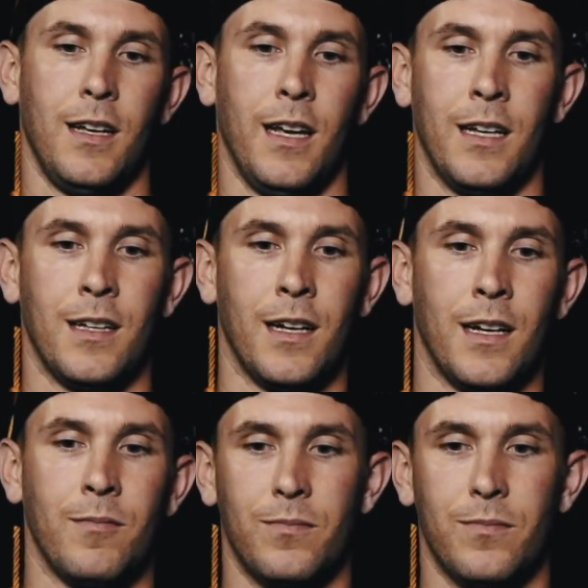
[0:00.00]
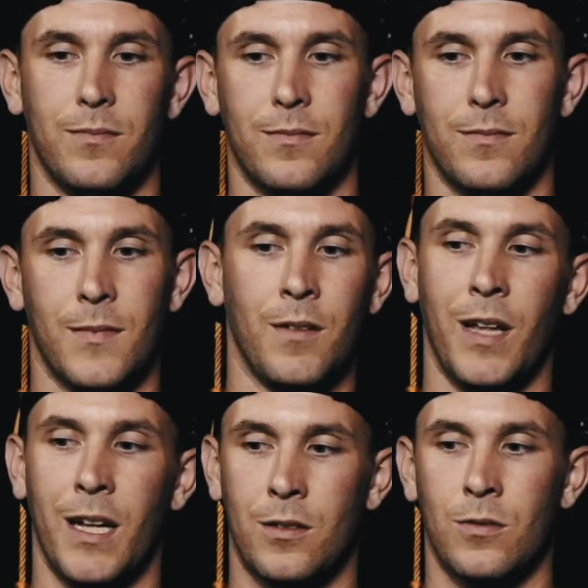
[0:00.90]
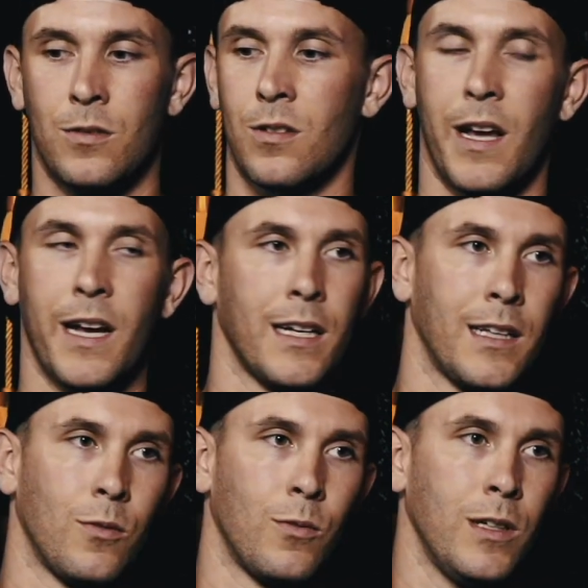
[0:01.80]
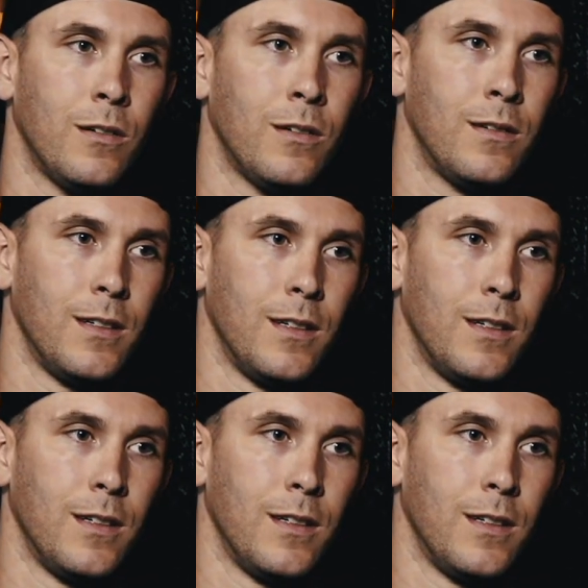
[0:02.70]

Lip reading: And if that dude's slacking at the wheel,